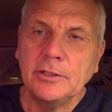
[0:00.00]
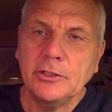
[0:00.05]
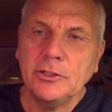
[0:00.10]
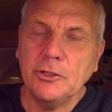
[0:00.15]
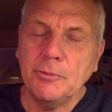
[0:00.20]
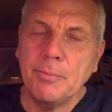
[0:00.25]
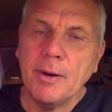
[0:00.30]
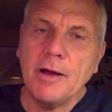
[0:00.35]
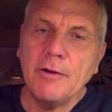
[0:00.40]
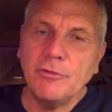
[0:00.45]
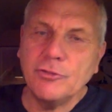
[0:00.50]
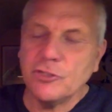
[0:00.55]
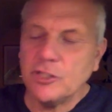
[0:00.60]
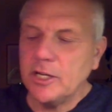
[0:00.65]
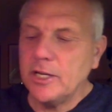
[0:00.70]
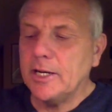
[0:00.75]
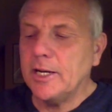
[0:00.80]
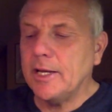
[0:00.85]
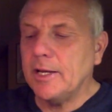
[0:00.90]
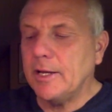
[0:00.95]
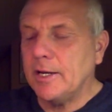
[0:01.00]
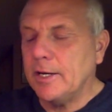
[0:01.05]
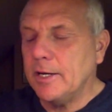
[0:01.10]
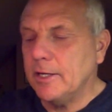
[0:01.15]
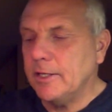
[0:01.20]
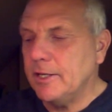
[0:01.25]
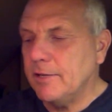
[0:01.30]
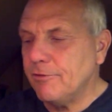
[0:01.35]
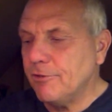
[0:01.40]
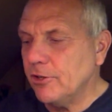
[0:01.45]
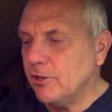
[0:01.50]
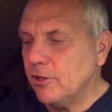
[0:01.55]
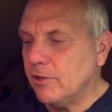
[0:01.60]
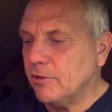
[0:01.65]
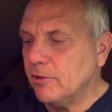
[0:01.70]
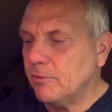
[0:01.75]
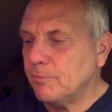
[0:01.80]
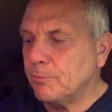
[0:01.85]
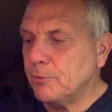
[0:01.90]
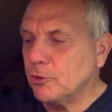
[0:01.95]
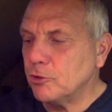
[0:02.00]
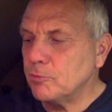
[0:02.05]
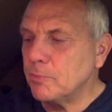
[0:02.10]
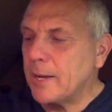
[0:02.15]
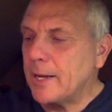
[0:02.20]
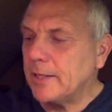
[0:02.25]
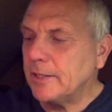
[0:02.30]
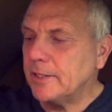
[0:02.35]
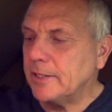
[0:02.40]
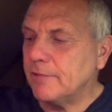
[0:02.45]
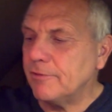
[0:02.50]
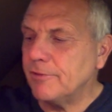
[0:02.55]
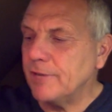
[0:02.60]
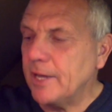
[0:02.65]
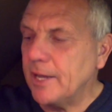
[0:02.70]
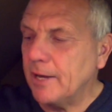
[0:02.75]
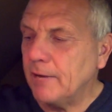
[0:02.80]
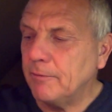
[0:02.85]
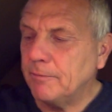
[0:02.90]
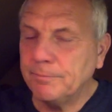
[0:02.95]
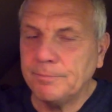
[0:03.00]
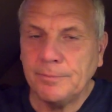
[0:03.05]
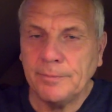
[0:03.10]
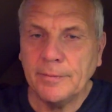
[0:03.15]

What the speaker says: You're both seeing it in a different perspective now.